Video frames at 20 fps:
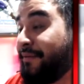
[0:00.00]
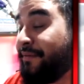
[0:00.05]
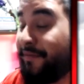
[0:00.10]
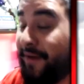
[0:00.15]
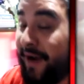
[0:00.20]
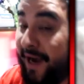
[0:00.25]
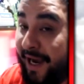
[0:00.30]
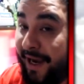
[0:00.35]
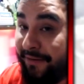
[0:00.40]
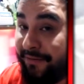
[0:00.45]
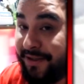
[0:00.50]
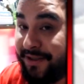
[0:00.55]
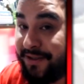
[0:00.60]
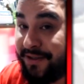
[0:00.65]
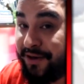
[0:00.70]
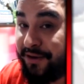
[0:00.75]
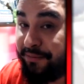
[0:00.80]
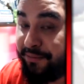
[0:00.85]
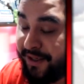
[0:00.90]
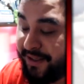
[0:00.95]
5 is
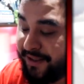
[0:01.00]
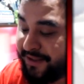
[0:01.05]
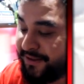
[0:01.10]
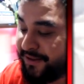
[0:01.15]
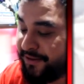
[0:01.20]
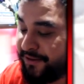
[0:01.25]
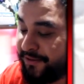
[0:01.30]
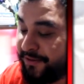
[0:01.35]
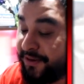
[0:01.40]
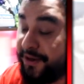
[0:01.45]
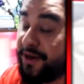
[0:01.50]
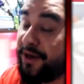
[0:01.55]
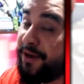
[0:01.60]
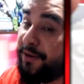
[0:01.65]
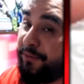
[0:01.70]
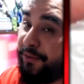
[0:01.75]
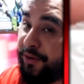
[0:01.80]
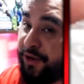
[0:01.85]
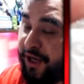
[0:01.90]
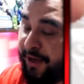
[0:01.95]
her pick, so
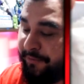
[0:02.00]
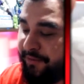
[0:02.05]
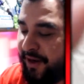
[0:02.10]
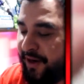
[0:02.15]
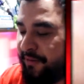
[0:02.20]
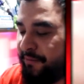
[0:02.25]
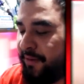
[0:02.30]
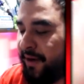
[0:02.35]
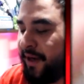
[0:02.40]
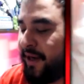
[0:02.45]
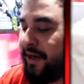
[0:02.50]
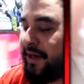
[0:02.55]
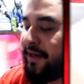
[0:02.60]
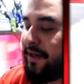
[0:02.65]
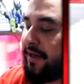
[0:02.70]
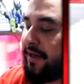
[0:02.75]
we'll keep that in mind.